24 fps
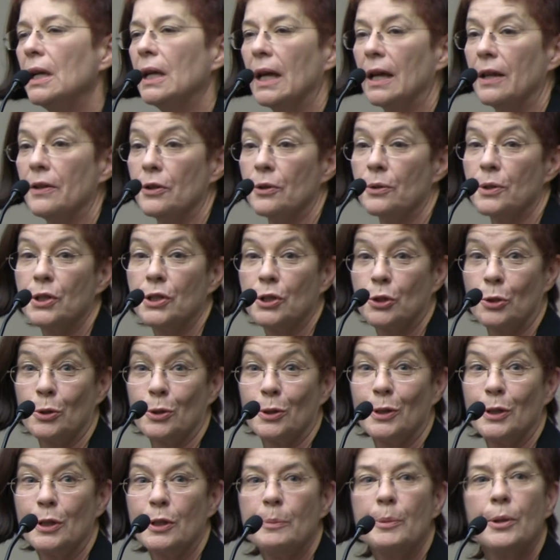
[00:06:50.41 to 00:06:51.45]
and there's
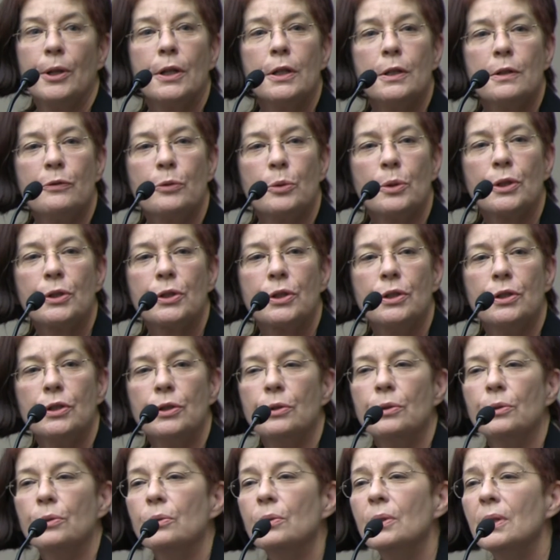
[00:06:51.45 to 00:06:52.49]
certainly plenty of work to
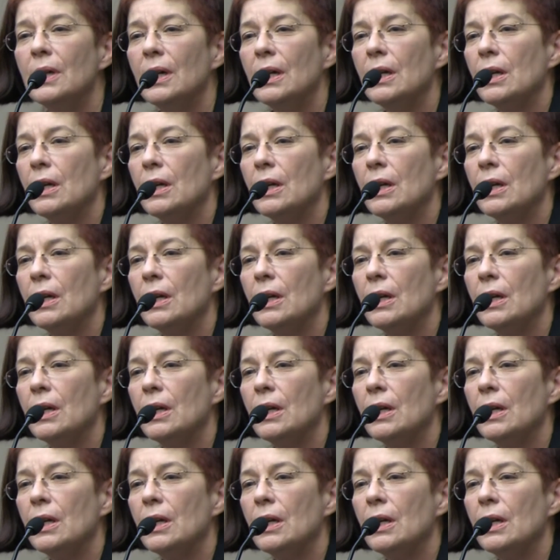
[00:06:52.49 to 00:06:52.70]
do,